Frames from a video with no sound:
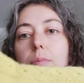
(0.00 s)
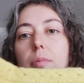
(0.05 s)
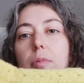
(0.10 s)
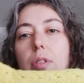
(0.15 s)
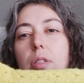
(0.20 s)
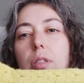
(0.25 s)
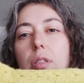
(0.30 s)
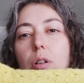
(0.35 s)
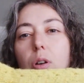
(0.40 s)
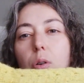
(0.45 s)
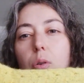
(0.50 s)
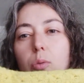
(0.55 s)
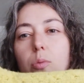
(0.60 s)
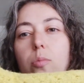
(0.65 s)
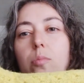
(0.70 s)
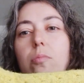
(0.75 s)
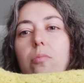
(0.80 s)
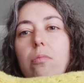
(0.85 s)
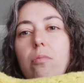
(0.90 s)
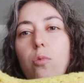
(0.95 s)
So
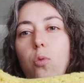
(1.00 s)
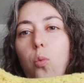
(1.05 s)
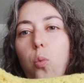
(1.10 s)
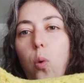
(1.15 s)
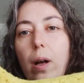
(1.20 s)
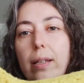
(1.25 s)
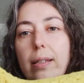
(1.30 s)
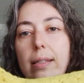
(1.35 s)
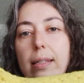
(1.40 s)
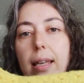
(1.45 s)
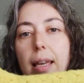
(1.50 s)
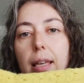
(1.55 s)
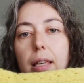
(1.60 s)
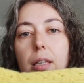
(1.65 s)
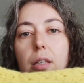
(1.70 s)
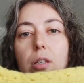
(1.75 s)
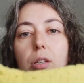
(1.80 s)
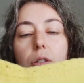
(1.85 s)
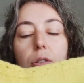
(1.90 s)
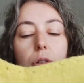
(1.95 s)
one
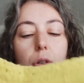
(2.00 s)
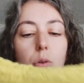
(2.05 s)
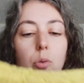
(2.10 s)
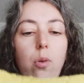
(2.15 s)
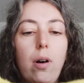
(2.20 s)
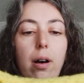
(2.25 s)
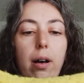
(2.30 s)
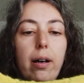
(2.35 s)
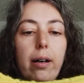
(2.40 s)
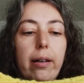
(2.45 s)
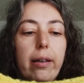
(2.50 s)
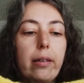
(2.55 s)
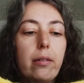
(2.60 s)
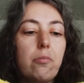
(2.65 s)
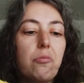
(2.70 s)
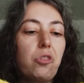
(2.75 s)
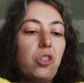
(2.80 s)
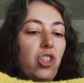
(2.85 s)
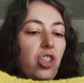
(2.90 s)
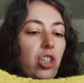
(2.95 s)
day, you know, I
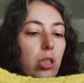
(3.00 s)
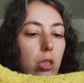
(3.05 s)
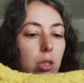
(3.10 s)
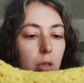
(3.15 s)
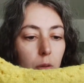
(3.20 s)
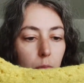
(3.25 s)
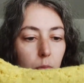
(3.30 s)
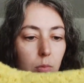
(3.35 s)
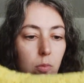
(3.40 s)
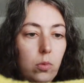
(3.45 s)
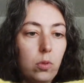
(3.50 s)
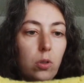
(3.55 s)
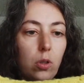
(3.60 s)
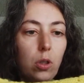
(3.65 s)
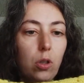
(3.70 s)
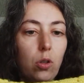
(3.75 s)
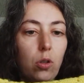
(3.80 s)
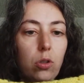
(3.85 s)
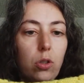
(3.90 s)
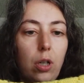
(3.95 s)
just
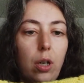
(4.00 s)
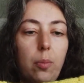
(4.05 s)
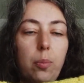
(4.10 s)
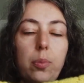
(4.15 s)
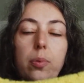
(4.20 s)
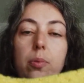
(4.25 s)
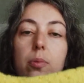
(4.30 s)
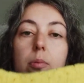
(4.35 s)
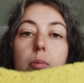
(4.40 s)
got up,